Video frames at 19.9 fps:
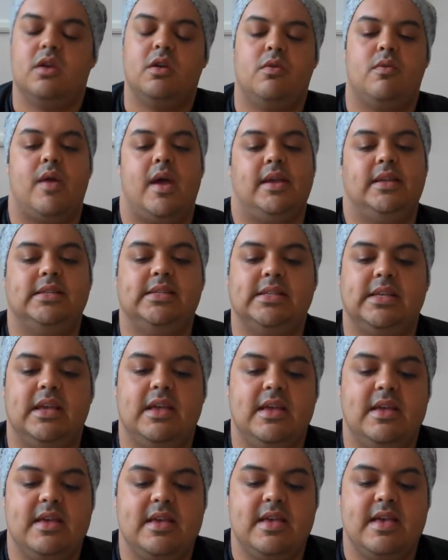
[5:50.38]
Right.
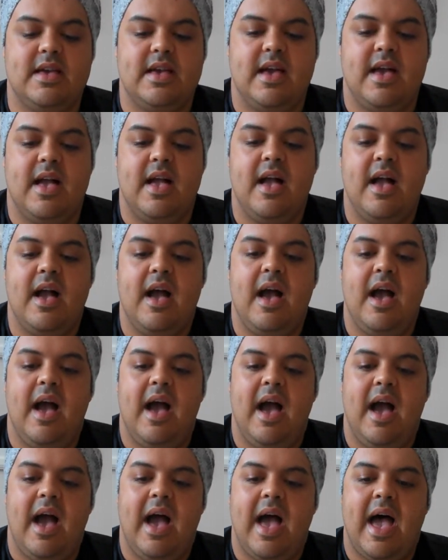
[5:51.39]

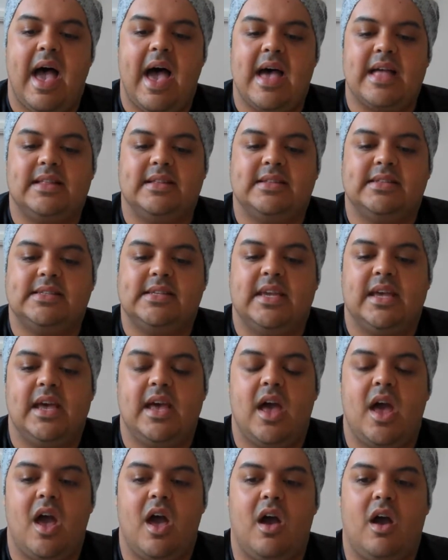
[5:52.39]
And
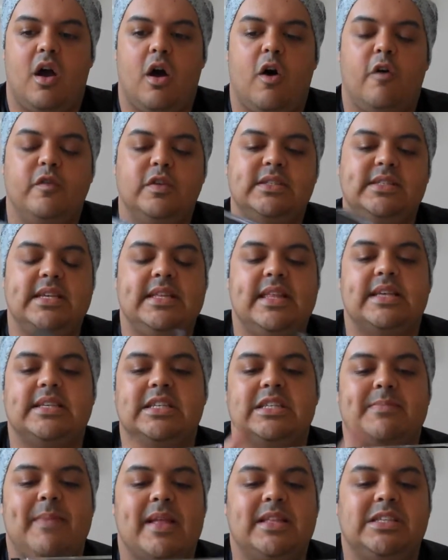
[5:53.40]
obviously this
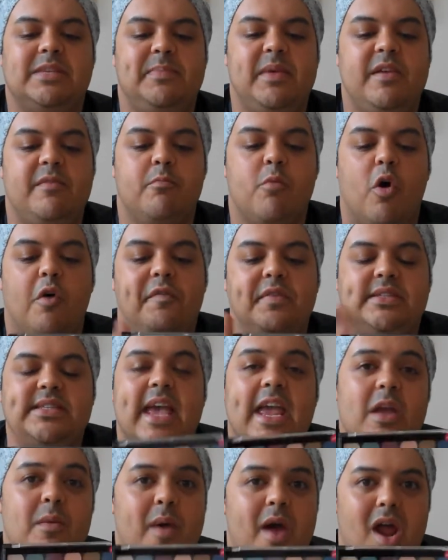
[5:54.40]
is meant to be more for
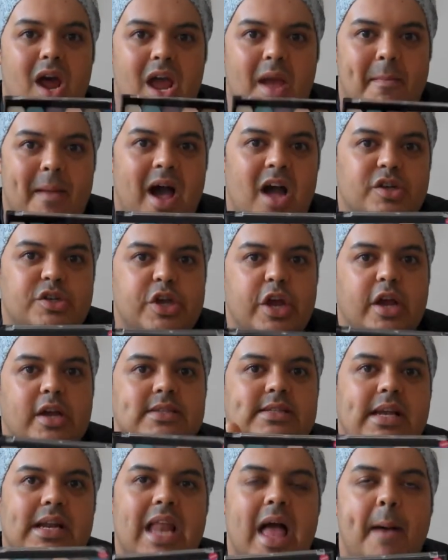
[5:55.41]
day wear, I imagine, because
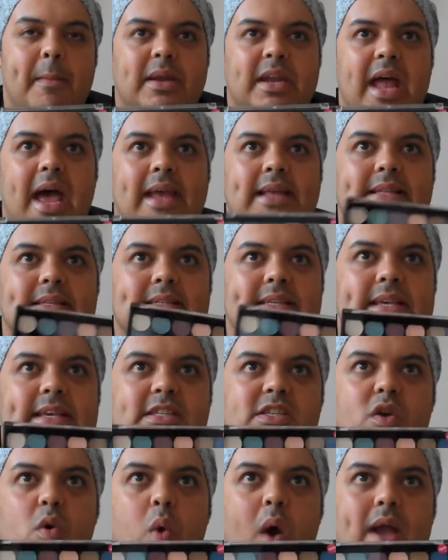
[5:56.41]
the Glamour Night
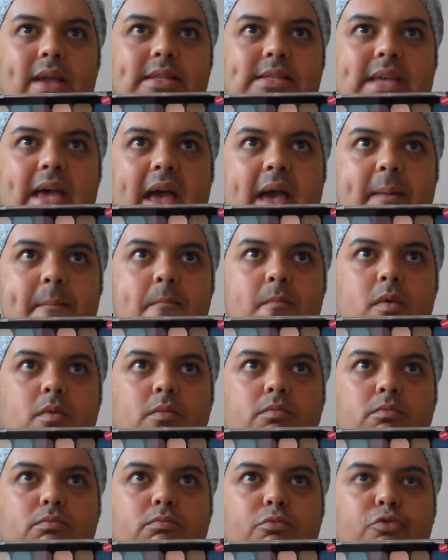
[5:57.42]
is quite
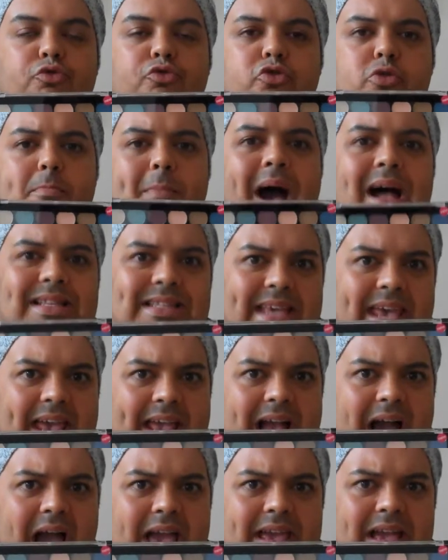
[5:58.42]

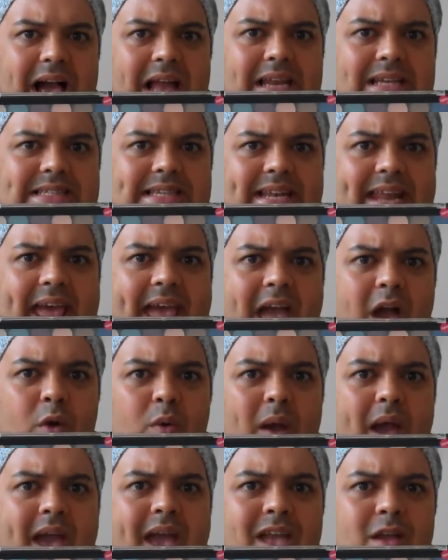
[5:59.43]
dramatic eye colours in it,
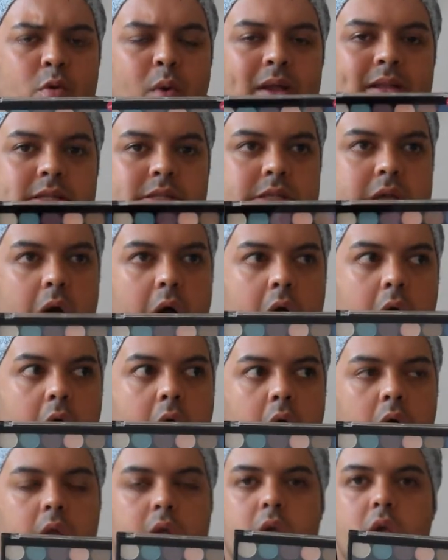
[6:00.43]
okay? Quite
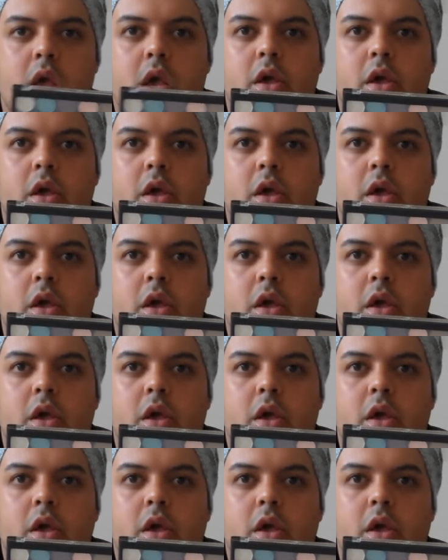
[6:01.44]
dark.